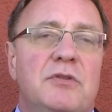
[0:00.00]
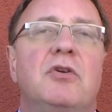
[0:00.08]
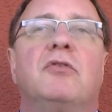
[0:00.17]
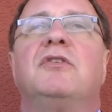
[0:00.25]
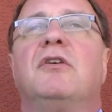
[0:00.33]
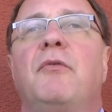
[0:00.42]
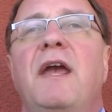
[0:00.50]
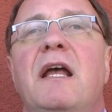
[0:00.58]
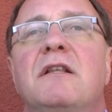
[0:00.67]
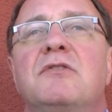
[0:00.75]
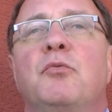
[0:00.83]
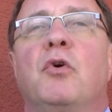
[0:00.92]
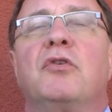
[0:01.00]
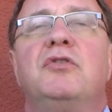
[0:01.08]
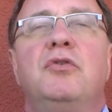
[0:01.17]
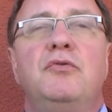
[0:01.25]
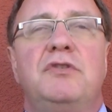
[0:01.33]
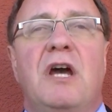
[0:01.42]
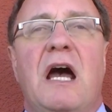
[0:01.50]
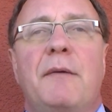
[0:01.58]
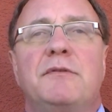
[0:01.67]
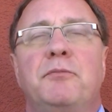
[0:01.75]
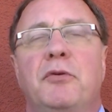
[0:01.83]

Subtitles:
took the grants, worked 2 jobs,